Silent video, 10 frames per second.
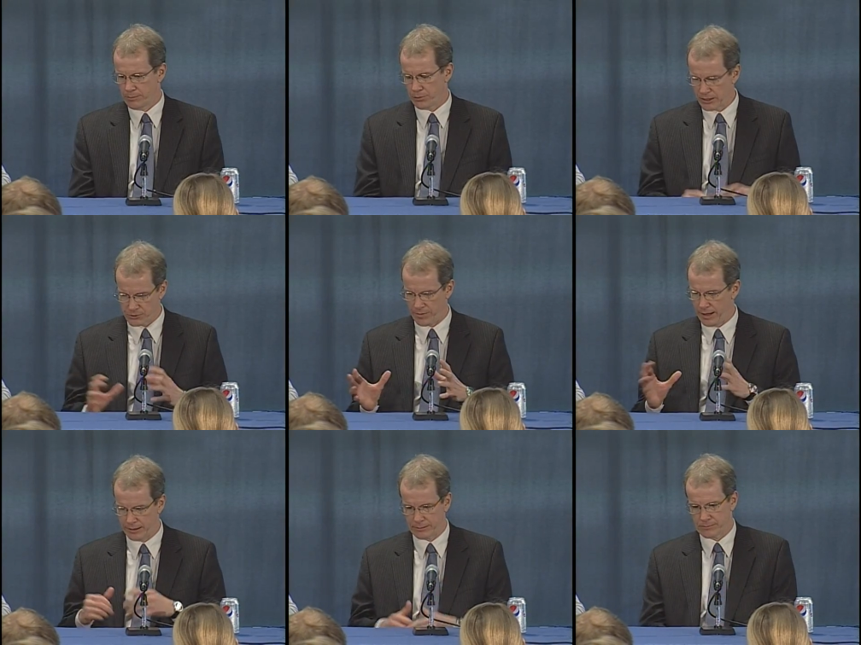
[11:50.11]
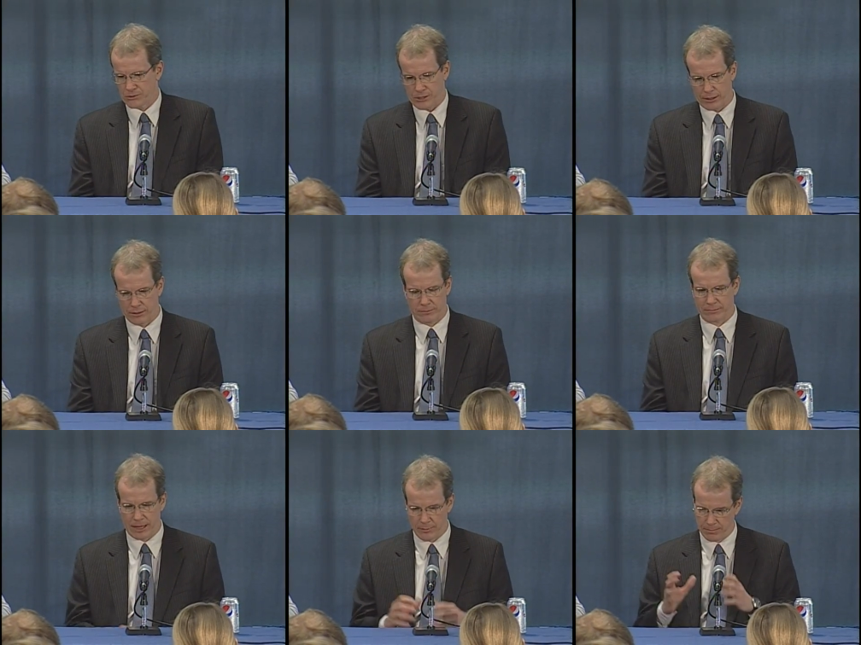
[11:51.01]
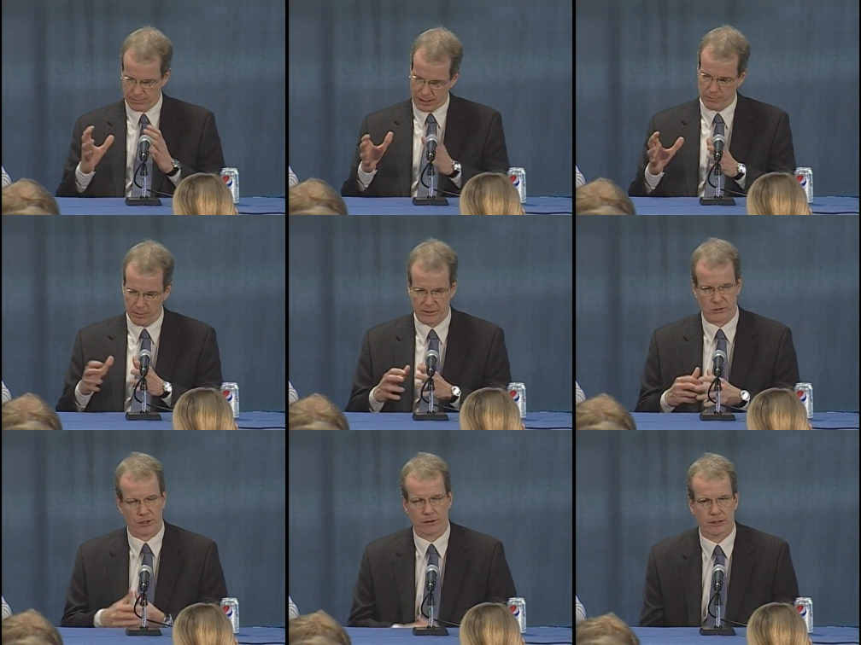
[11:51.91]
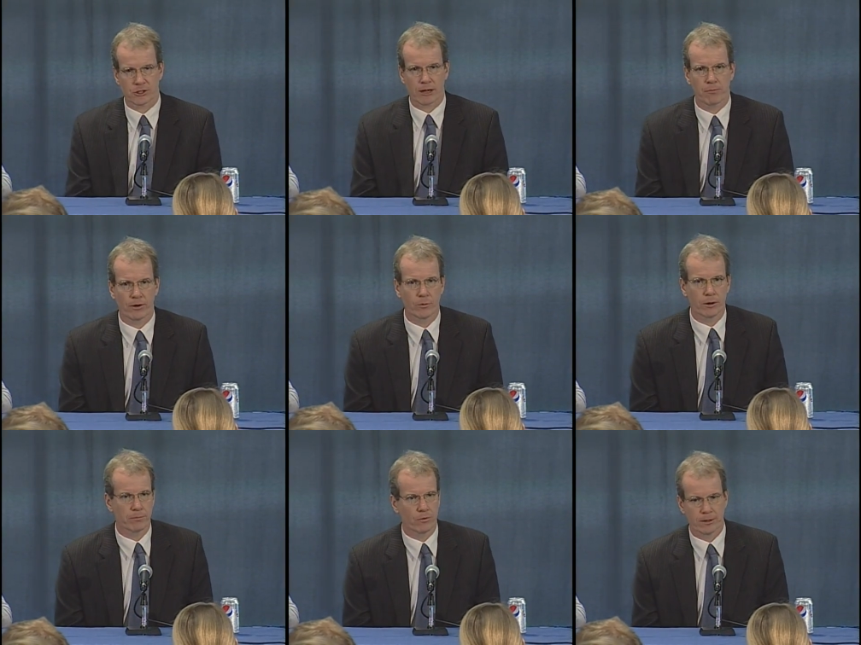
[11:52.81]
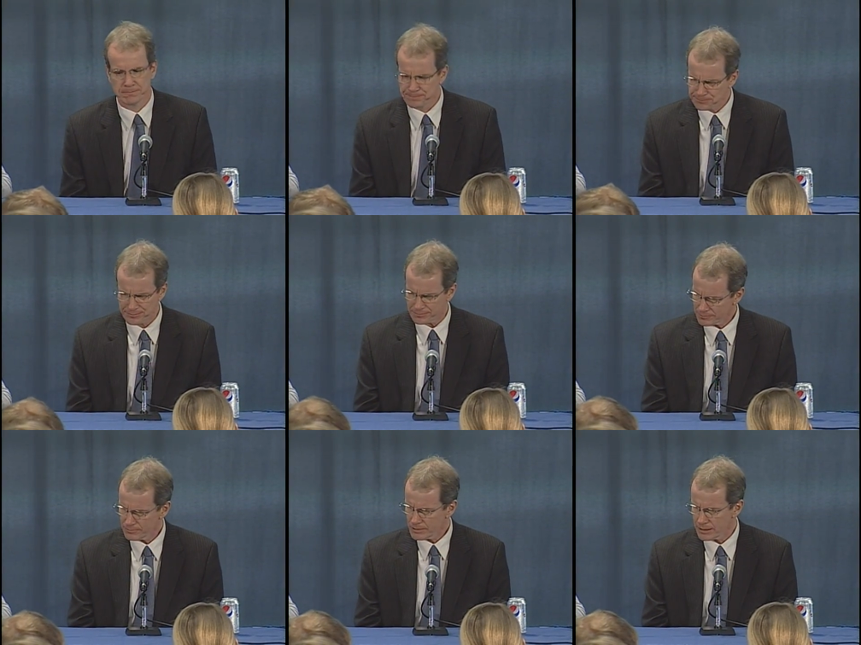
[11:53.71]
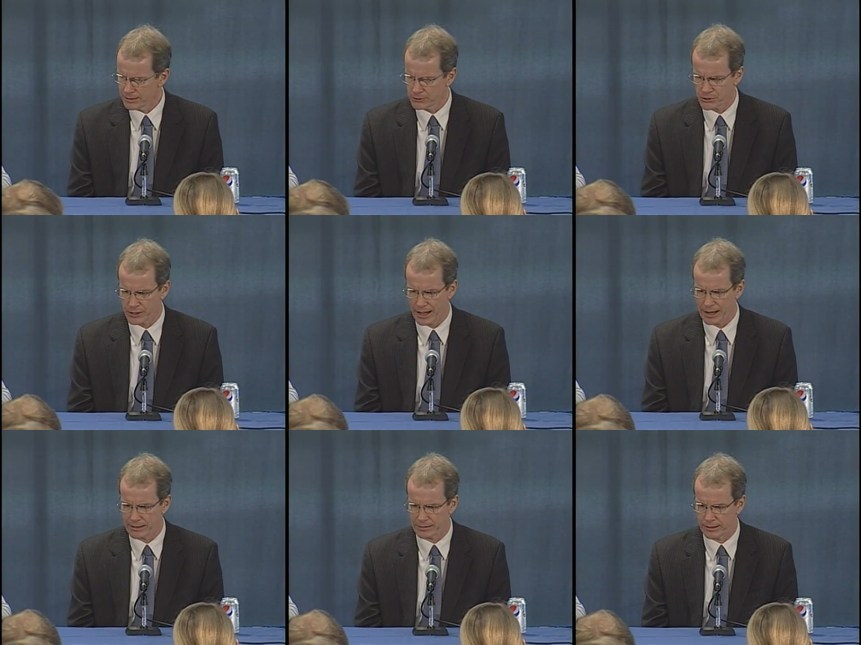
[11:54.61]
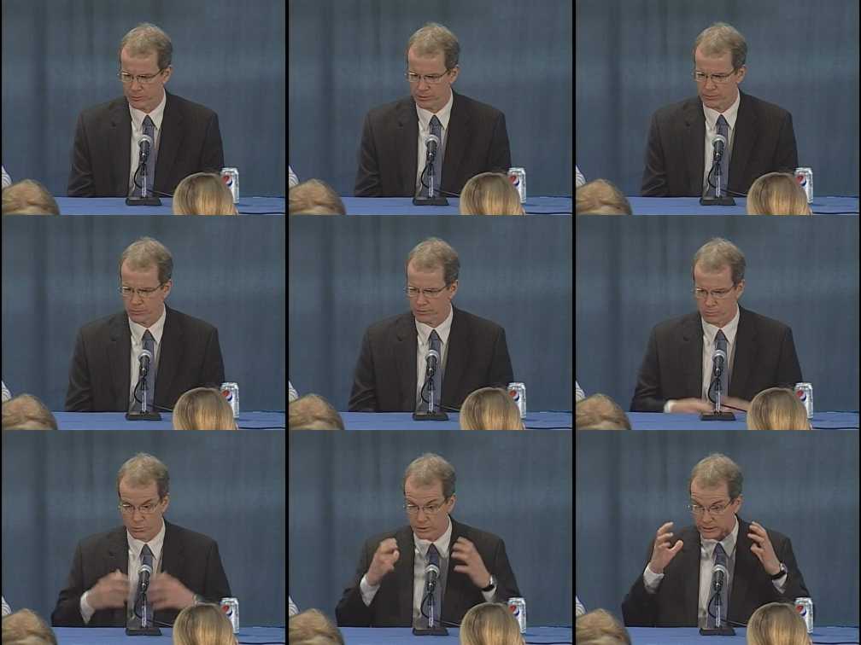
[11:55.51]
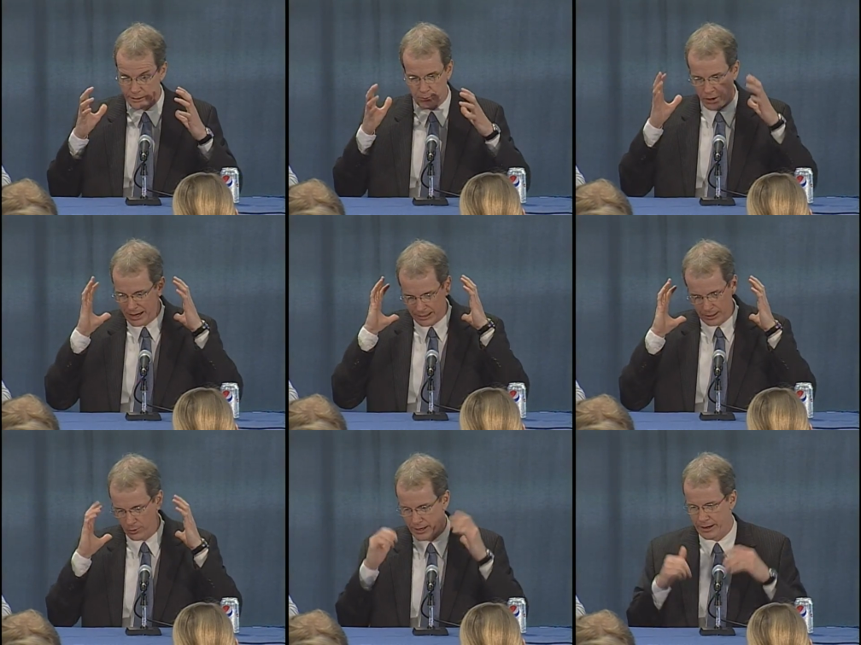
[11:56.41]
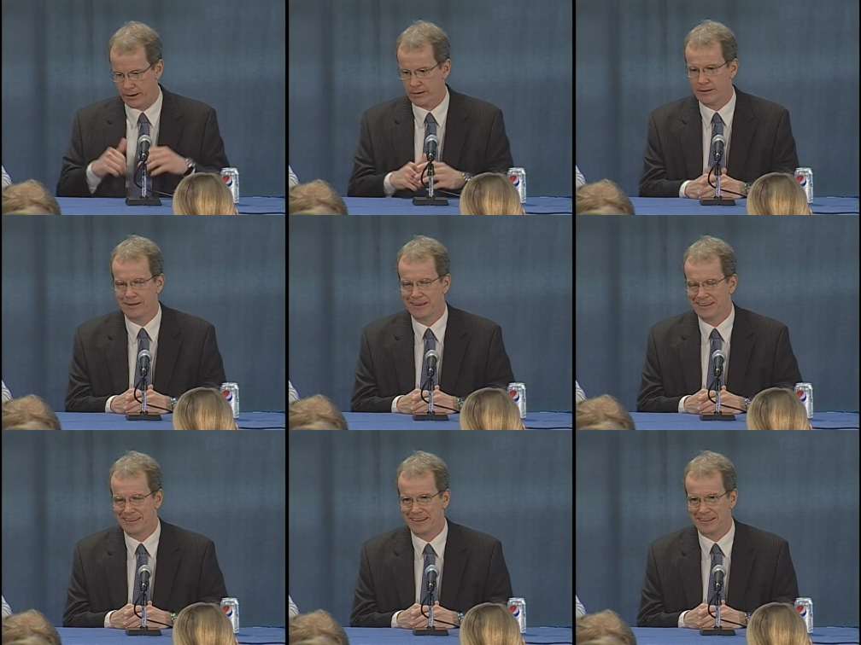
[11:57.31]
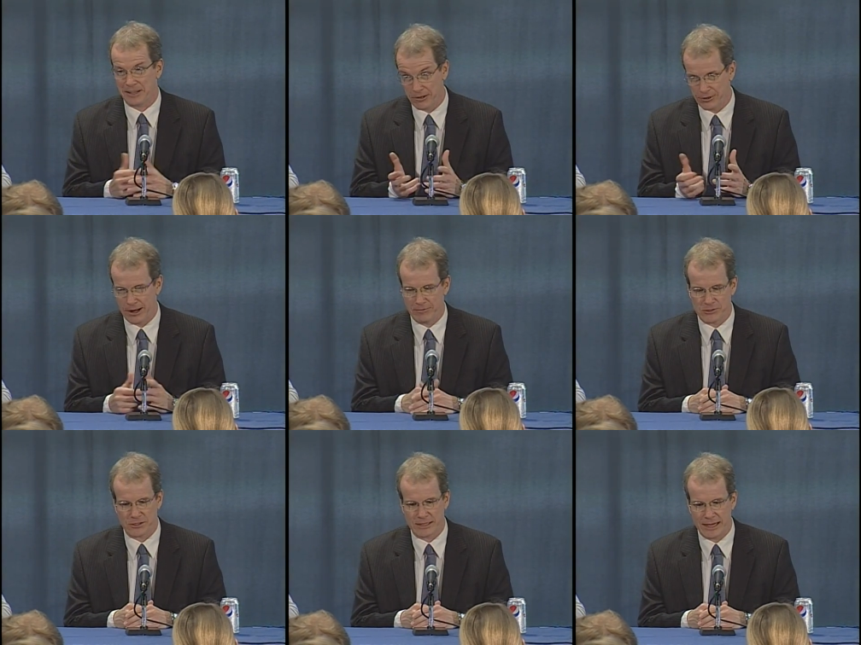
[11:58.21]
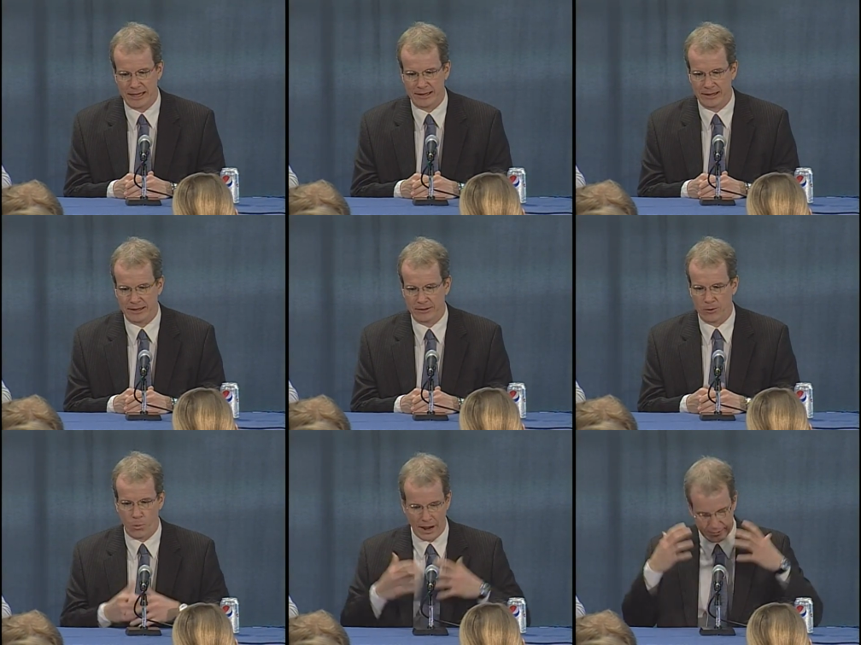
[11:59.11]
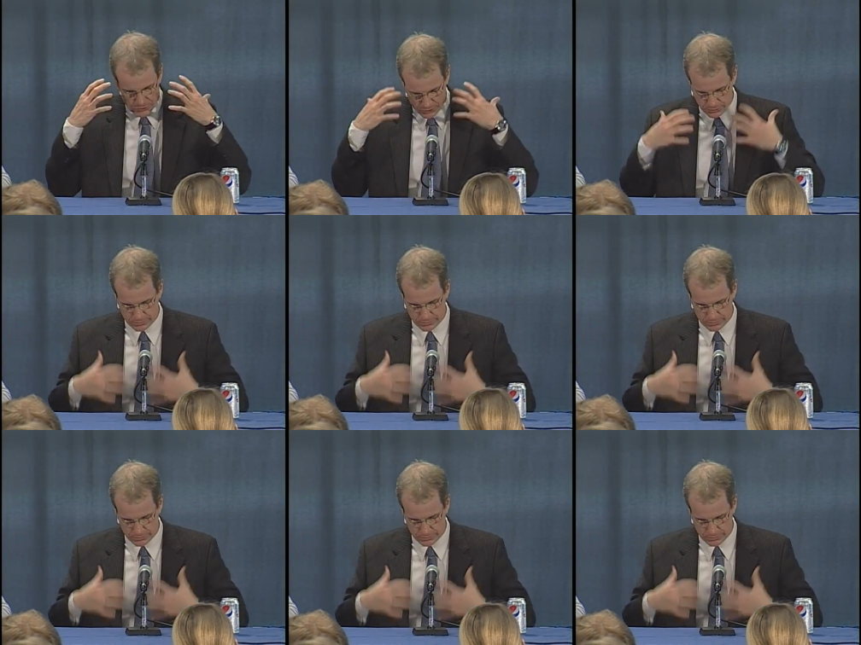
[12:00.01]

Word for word: press filing center and came up came up on a security checkpoint at one point and there's this guy uh, with, with really bright yellow hair, uh, colored obviously, and uh, a white suit,